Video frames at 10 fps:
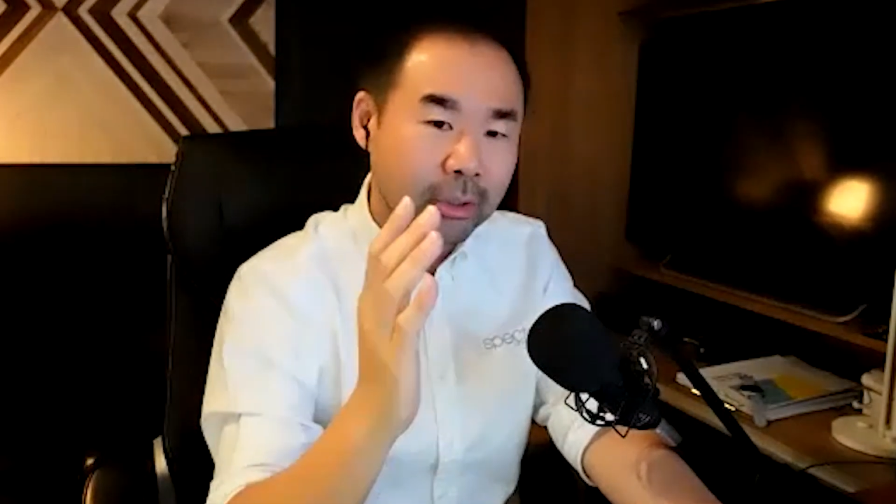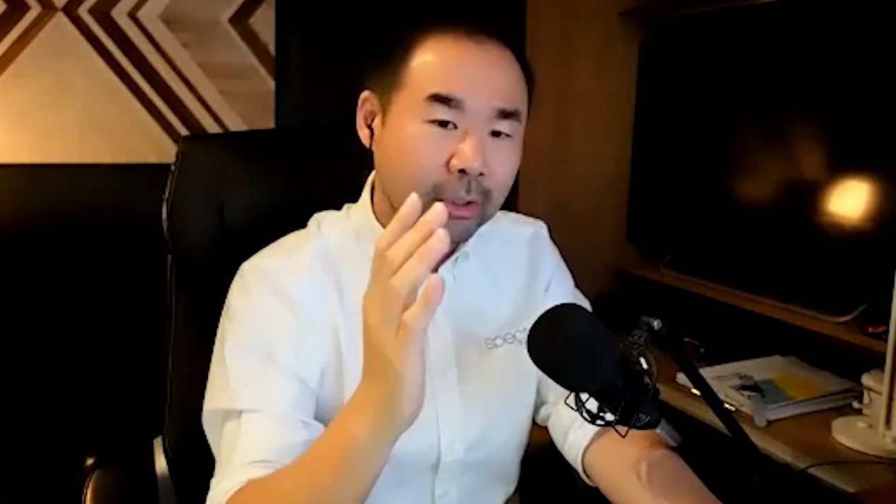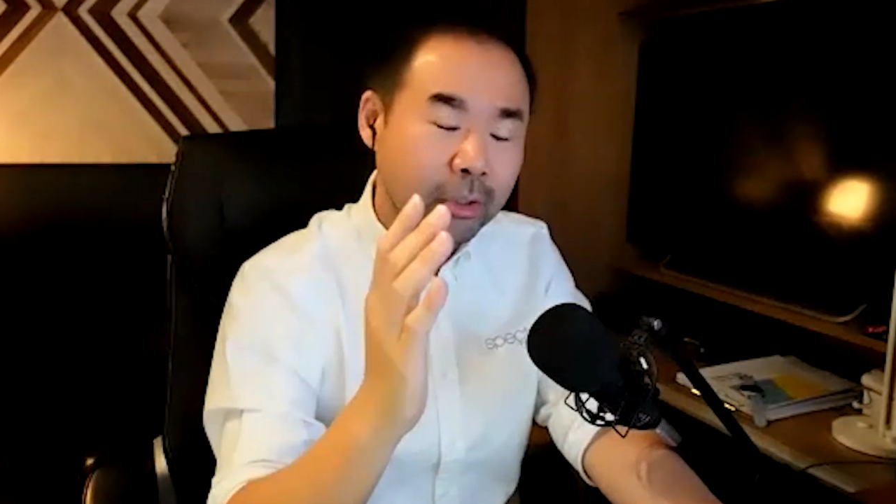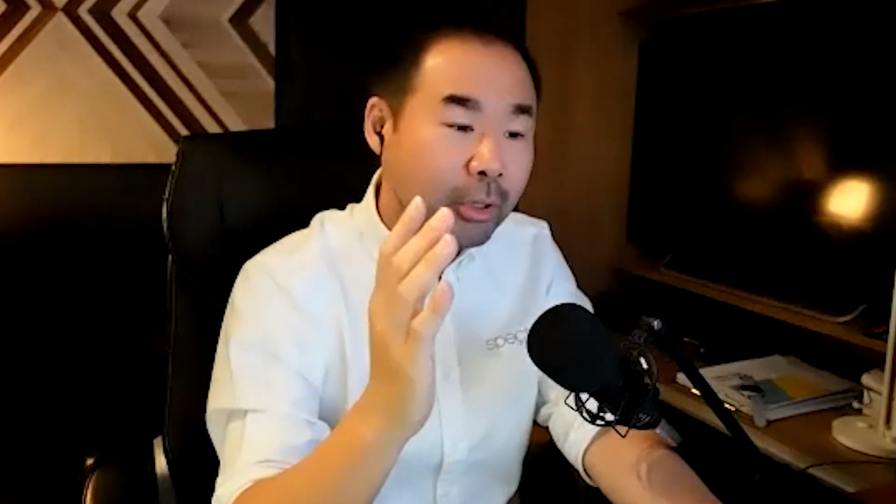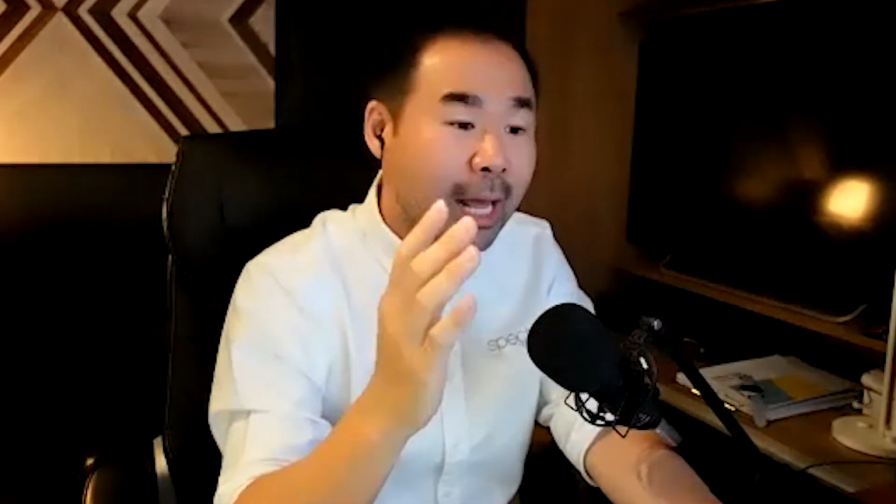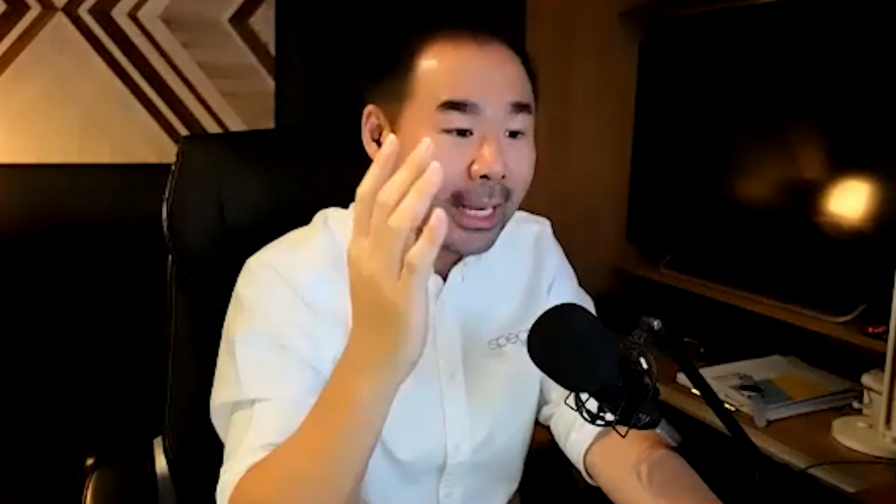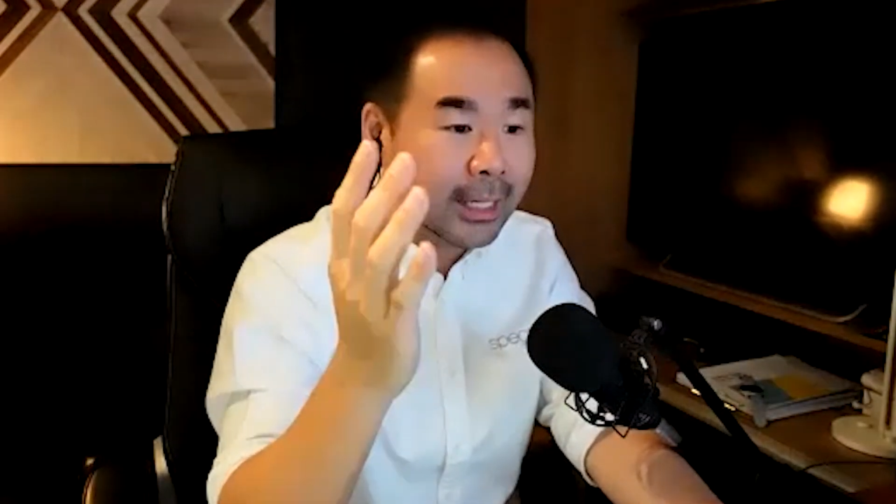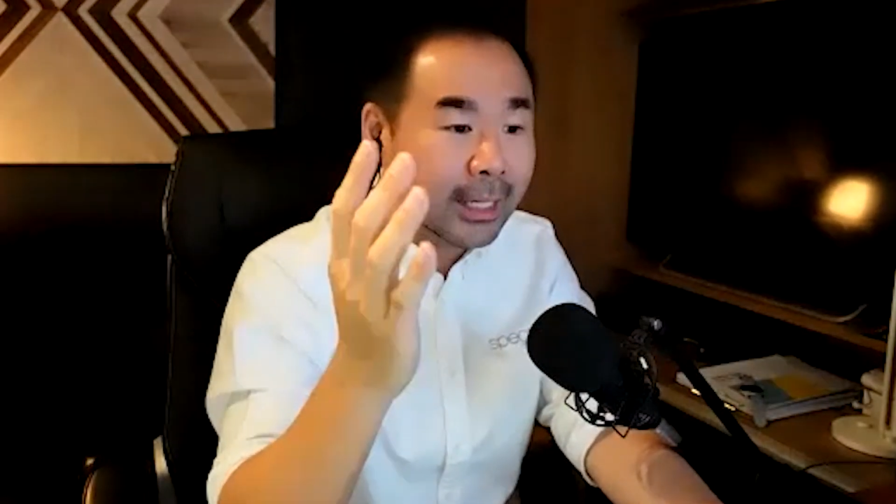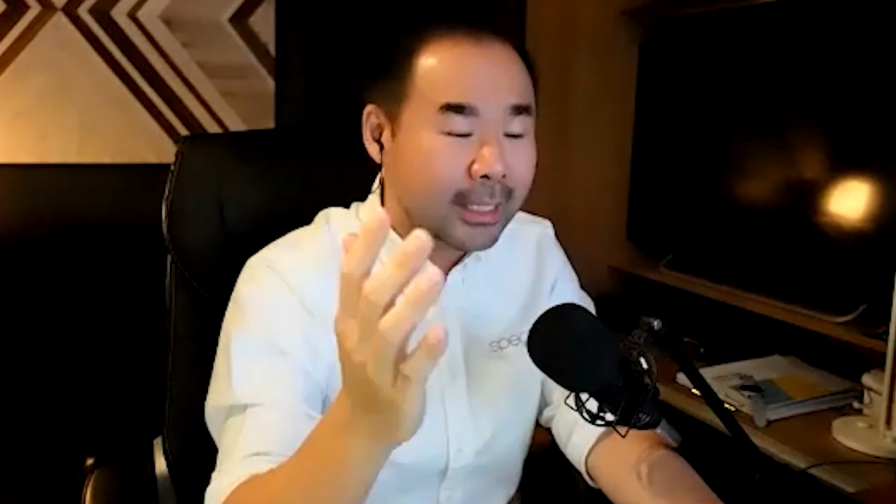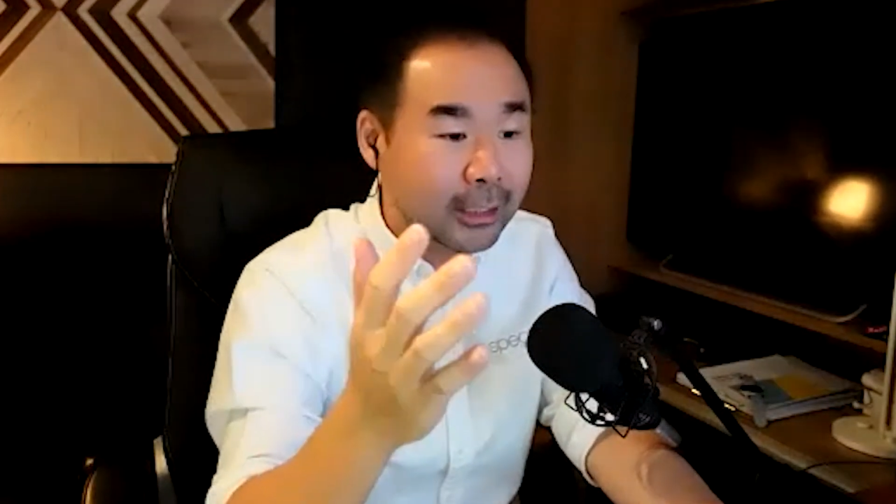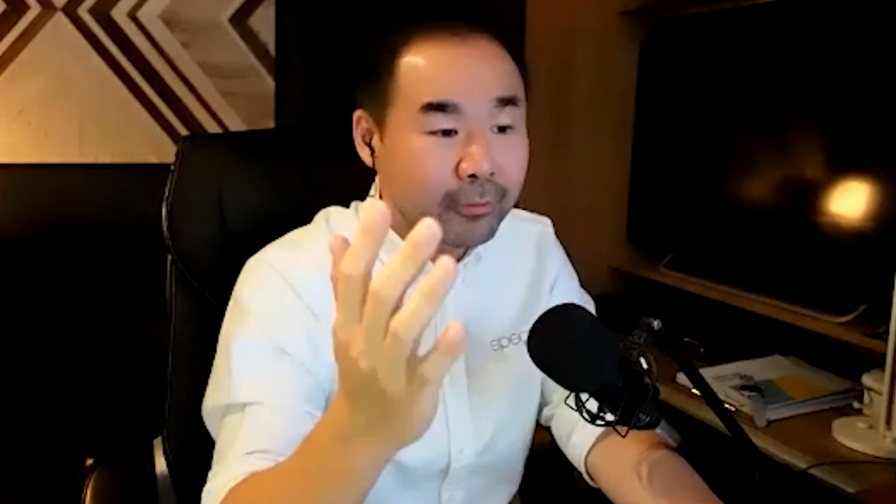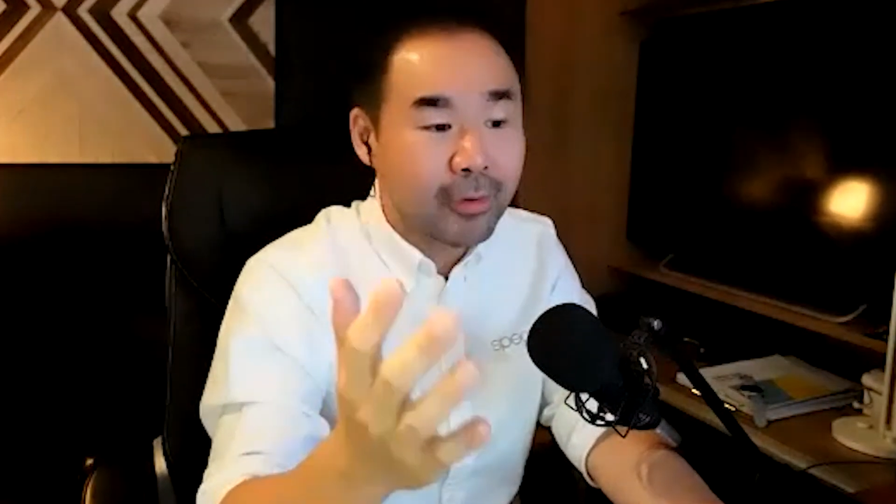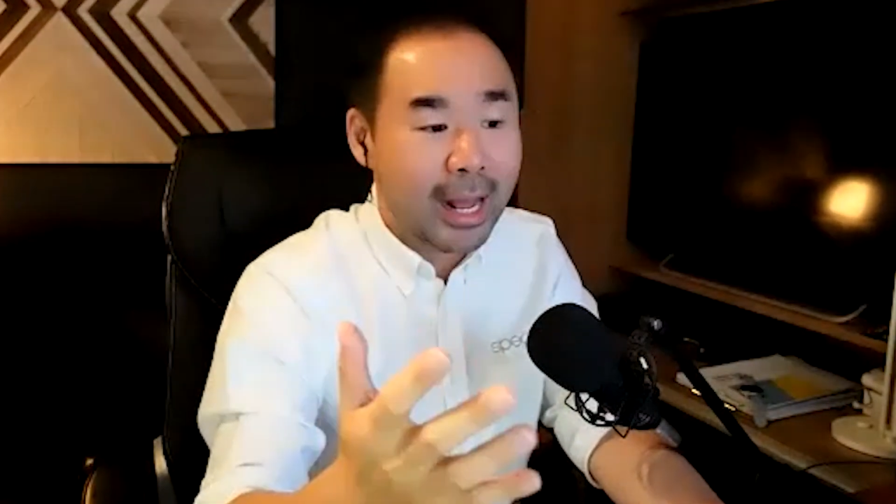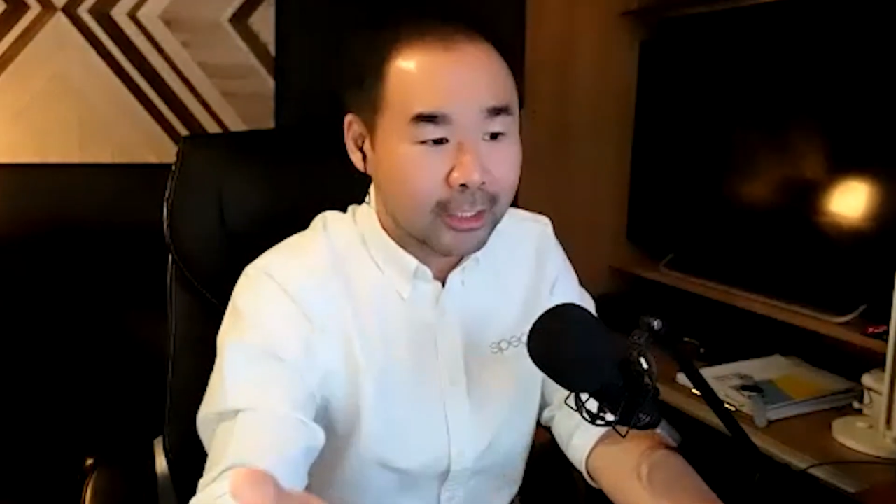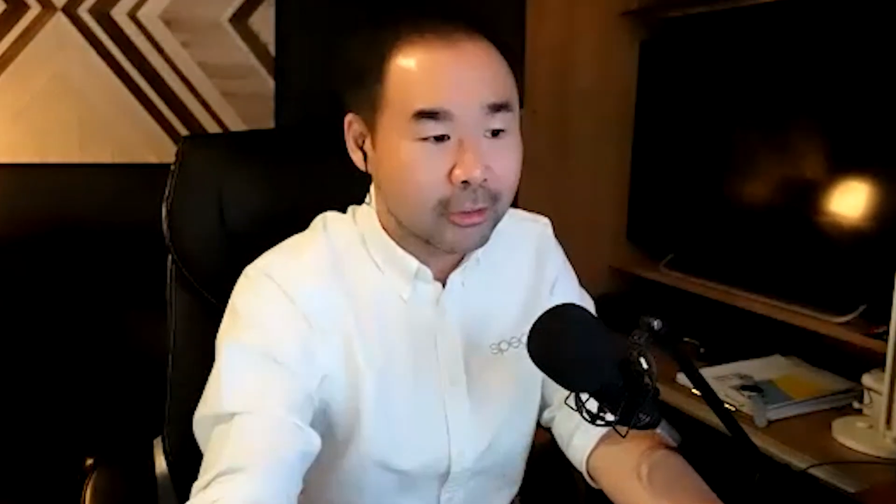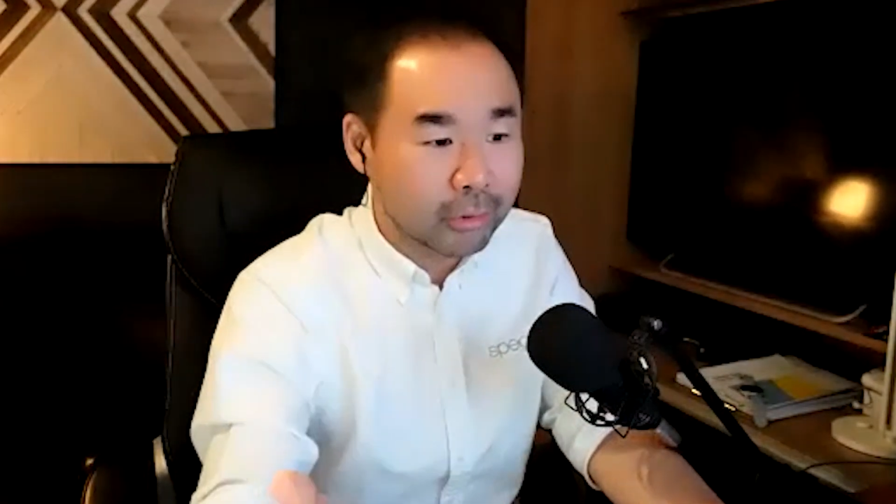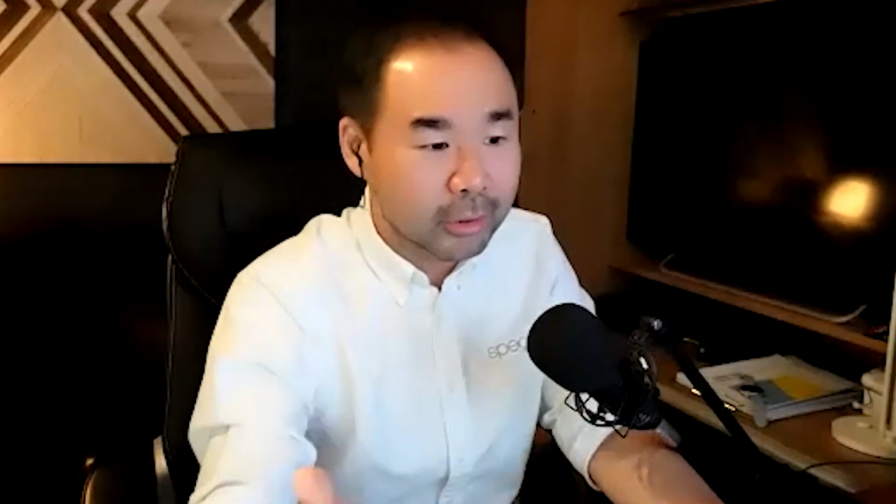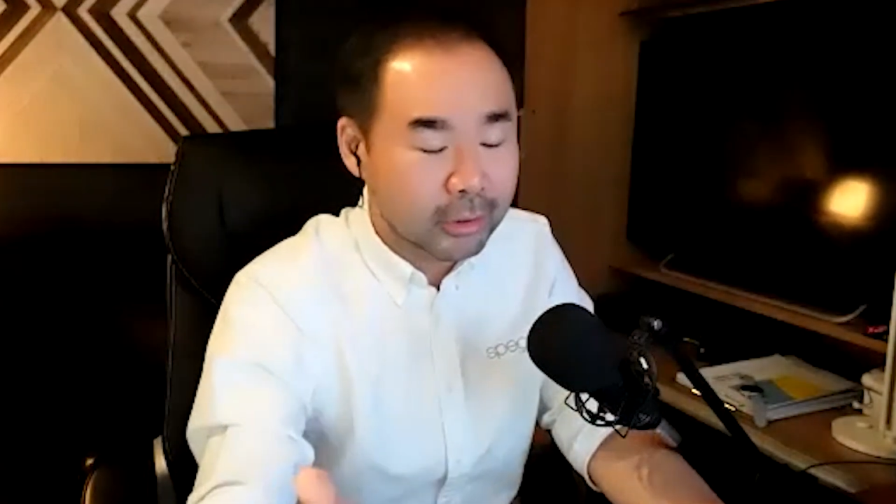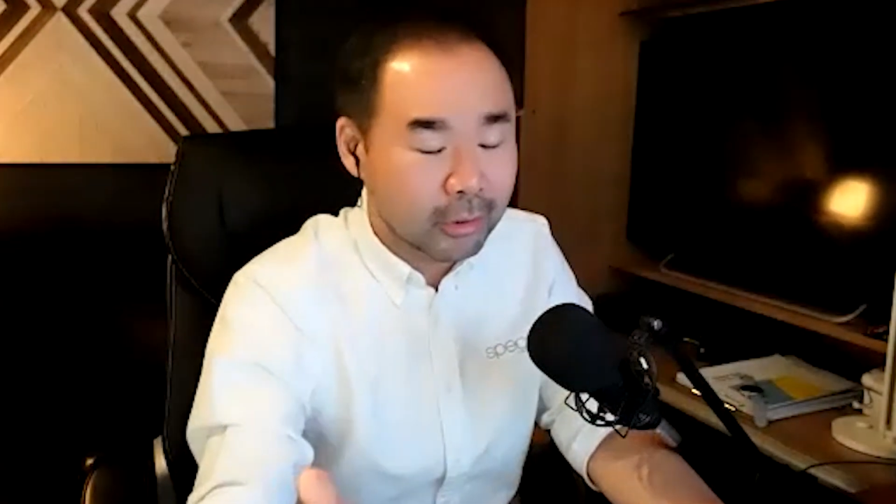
you like his values,